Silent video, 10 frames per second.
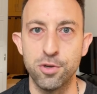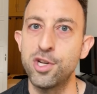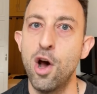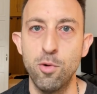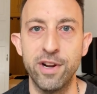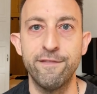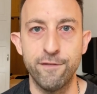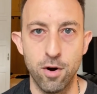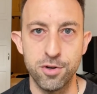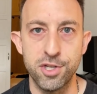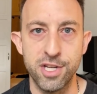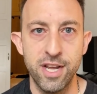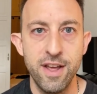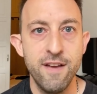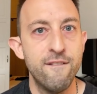to own it first.
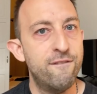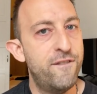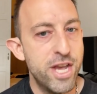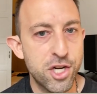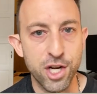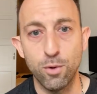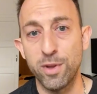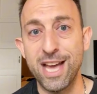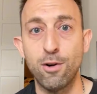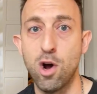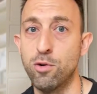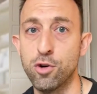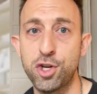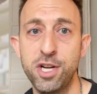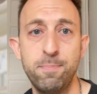Vision without
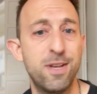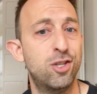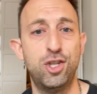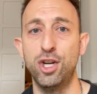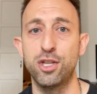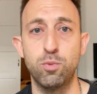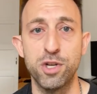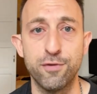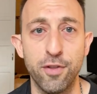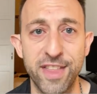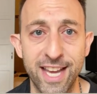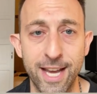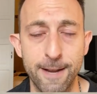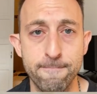ownership is just wishful thinking.